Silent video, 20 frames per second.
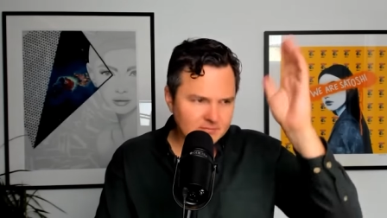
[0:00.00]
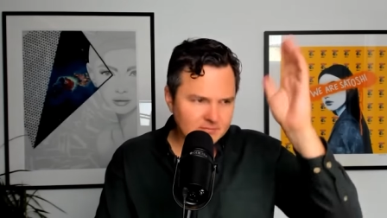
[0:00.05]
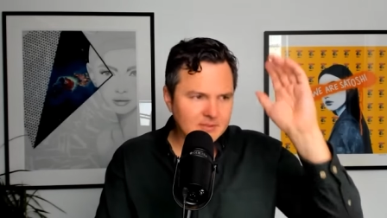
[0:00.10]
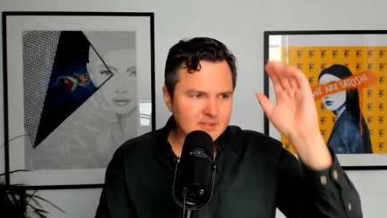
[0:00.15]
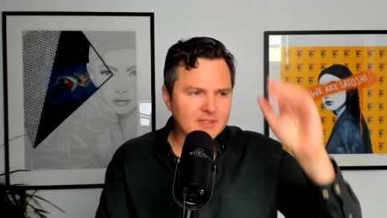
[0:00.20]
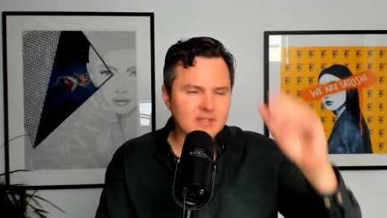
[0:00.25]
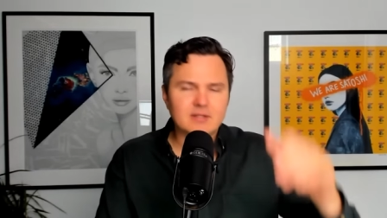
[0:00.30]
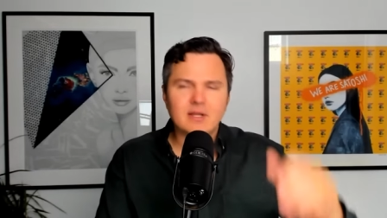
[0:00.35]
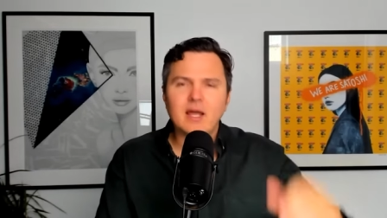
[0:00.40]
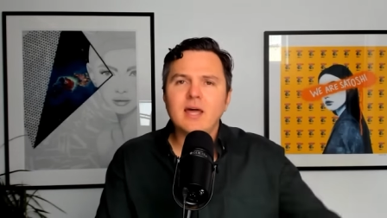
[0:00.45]

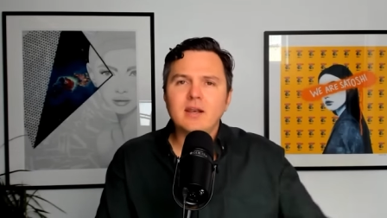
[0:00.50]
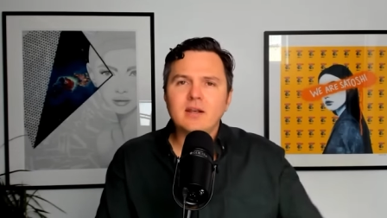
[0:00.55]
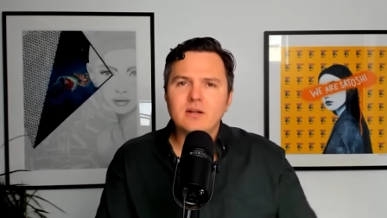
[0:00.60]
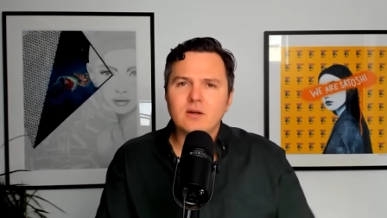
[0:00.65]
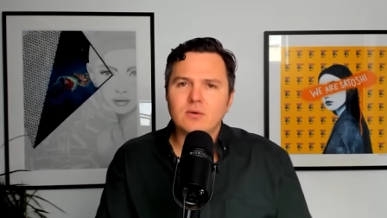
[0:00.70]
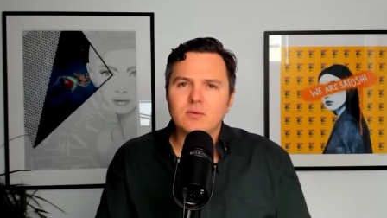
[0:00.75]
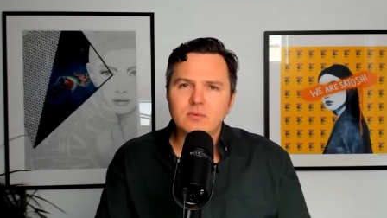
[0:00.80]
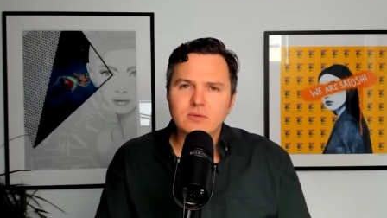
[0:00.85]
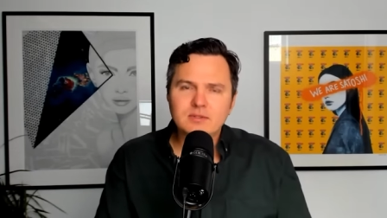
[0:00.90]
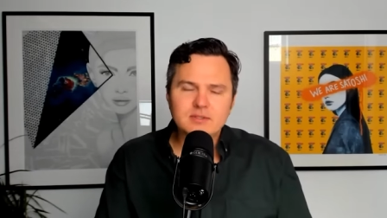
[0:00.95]
He says, I don't
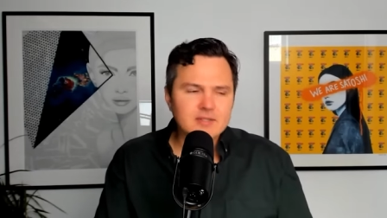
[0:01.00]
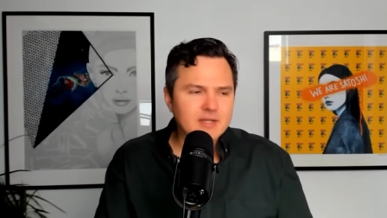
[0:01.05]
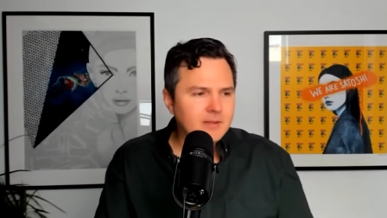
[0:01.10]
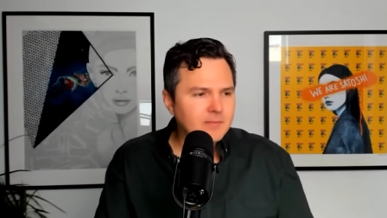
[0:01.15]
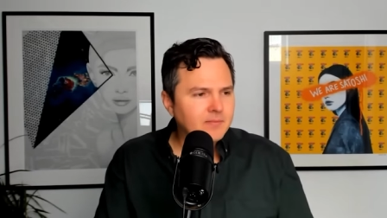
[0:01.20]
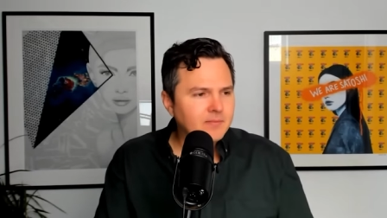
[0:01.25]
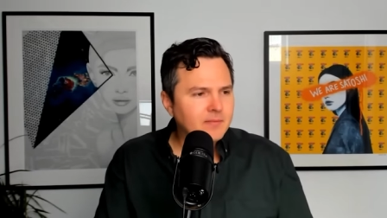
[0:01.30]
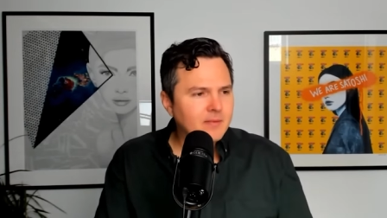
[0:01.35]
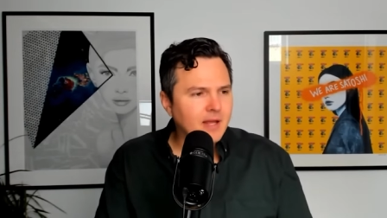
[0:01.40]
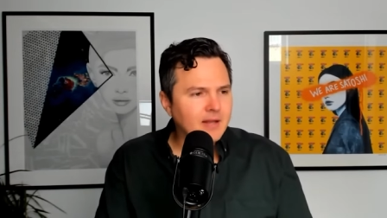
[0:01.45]
know. We'll see.
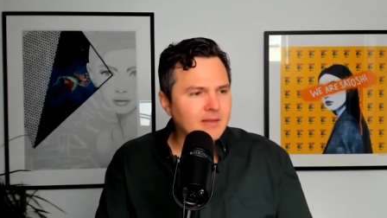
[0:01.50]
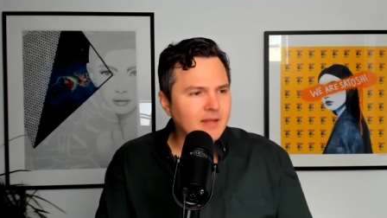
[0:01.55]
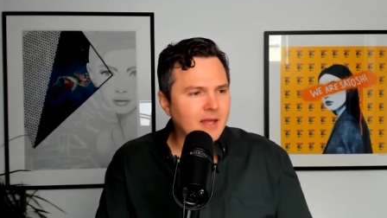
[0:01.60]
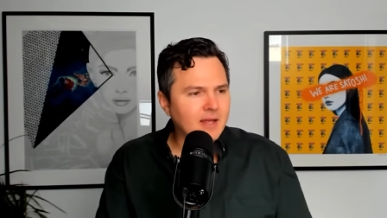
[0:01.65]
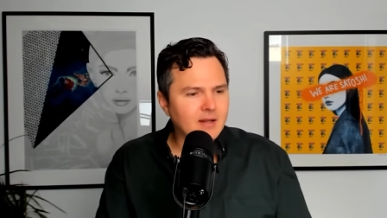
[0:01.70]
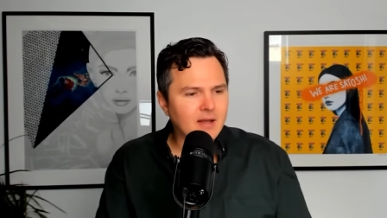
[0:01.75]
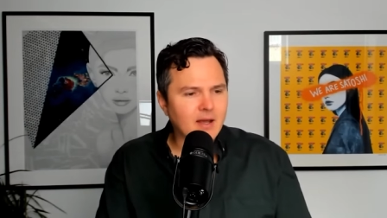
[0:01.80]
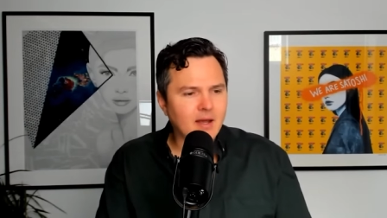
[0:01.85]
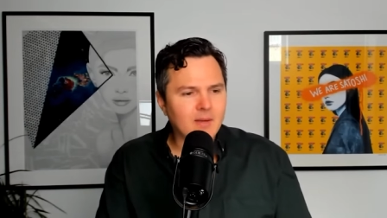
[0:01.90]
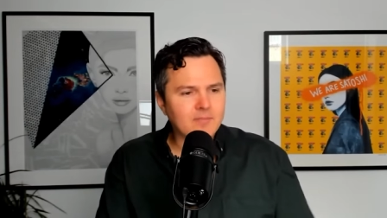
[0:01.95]
And
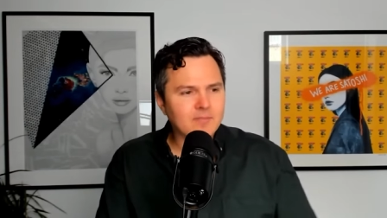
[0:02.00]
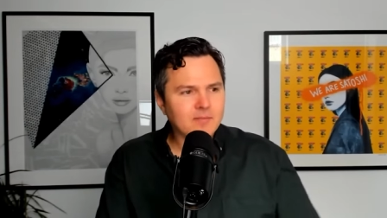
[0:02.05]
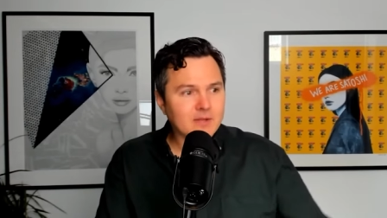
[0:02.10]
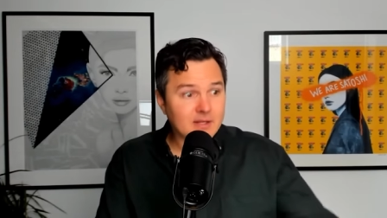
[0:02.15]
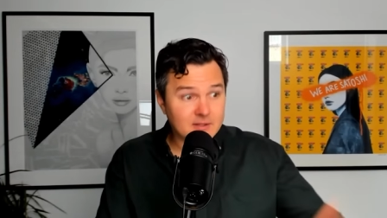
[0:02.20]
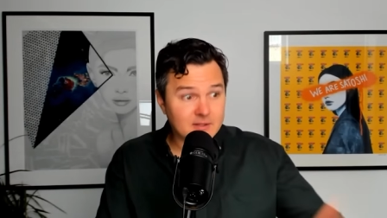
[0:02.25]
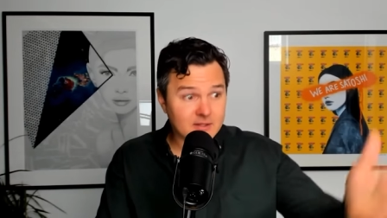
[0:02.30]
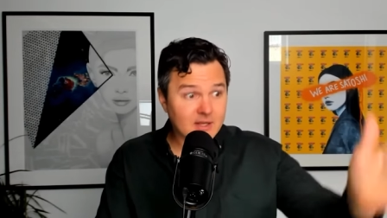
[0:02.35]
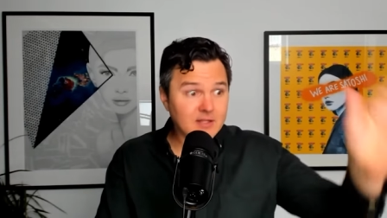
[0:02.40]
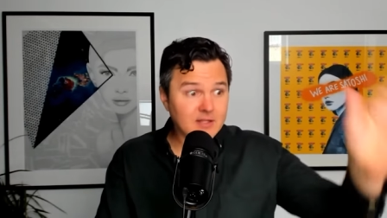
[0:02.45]
then um,
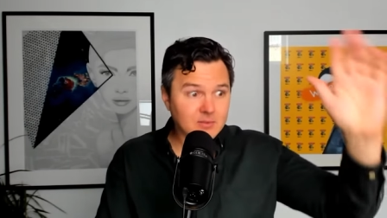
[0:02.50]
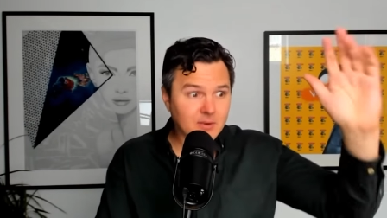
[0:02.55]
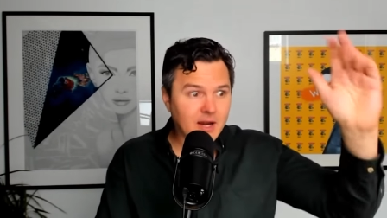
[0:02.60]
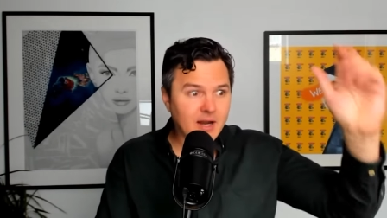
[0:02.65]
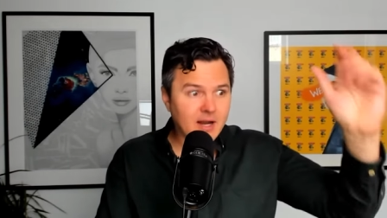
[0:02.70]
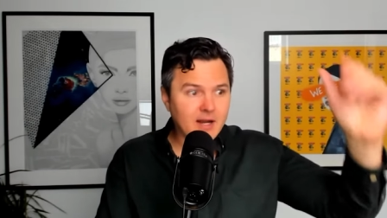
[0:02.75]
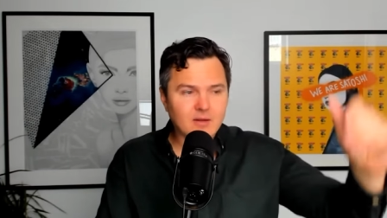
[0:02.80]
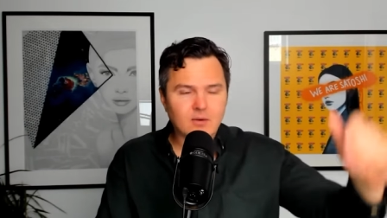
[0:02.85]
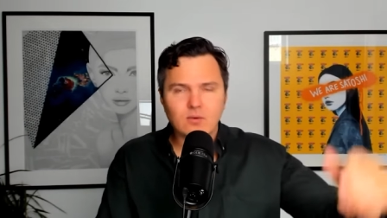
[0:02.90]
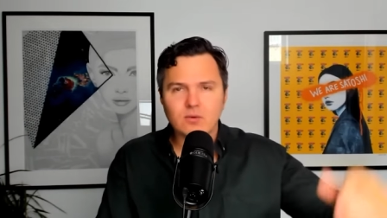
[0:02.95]
his son's
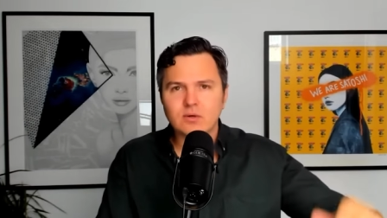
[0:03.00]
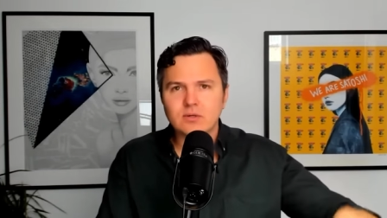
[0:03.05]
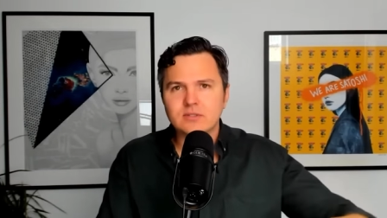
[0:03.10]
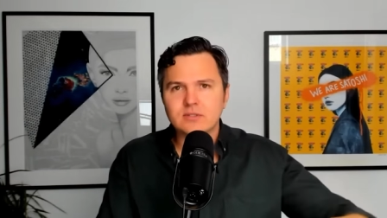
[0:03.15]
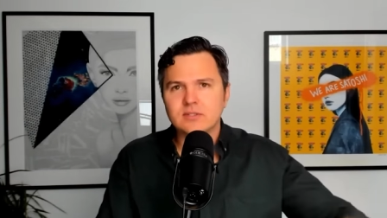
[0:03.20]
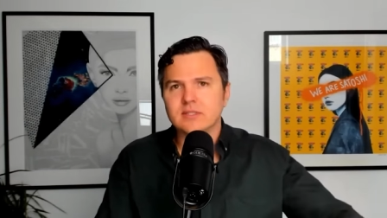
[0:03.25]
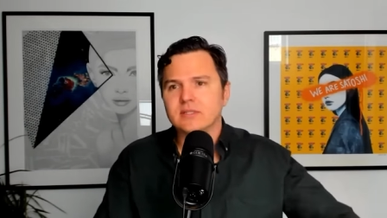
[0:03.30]
riding the horse